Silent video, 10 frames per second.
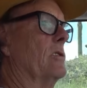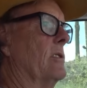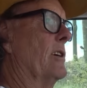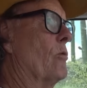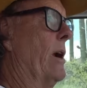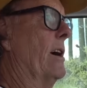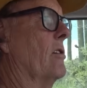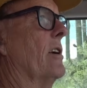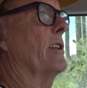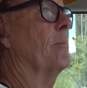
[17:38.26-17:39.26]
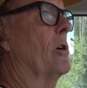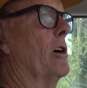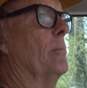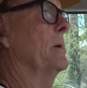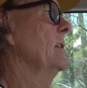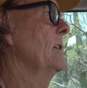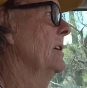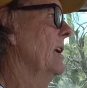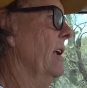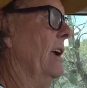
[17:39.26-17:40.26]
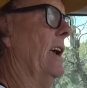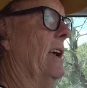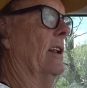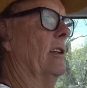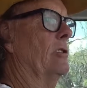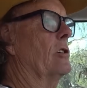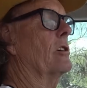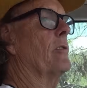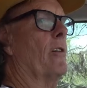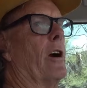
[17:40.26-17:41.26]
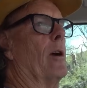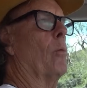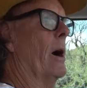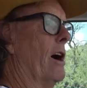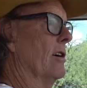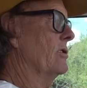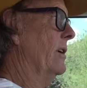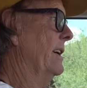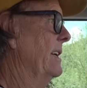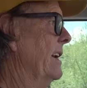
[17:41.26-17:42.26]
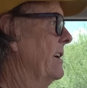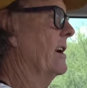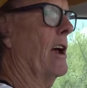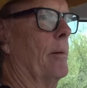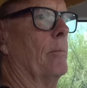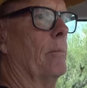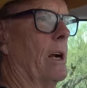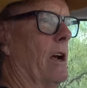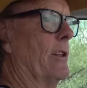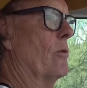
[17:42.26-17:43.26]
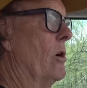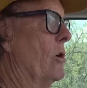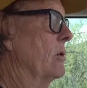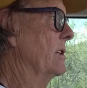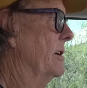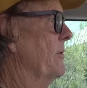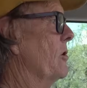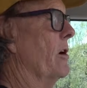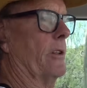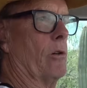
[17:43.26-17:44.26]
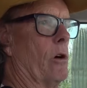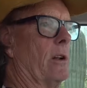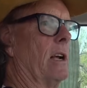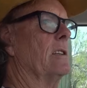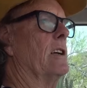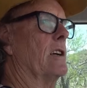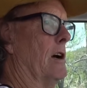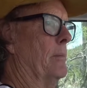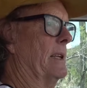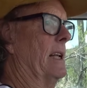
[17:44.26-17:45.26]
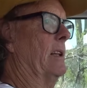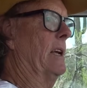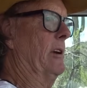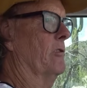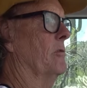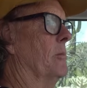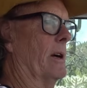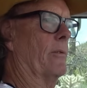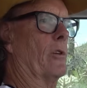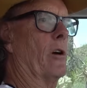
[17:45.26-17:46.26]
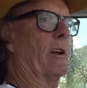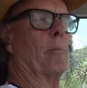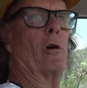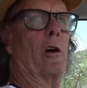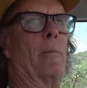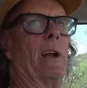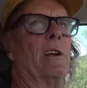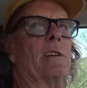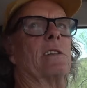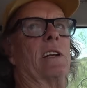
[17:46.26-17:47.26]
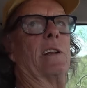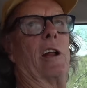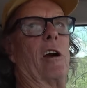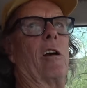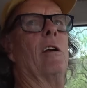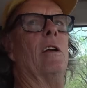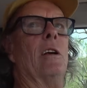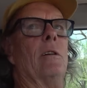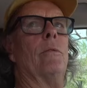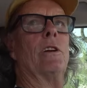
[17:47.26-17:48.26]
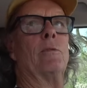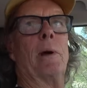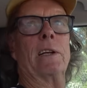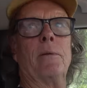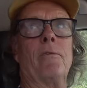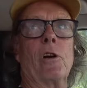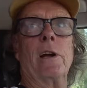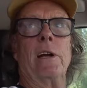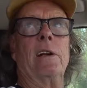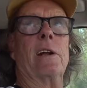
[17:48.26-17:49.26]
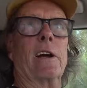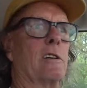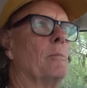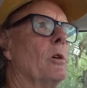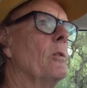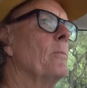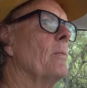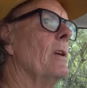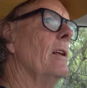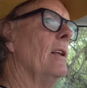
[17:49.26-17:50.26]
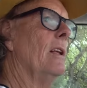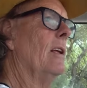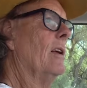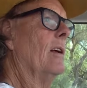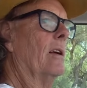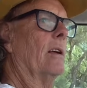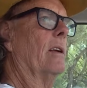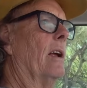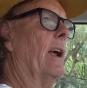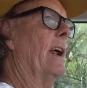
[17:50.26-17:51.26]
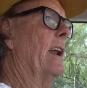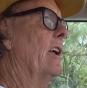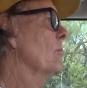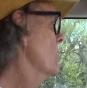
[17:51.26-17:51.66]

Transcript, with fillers: usually greater on the berm and lizards are very aware, so they tend to not be on the road because if they're on the road, they see coming, they leave. But if they're on the berm, they just sit there, which makes them very detectable. And then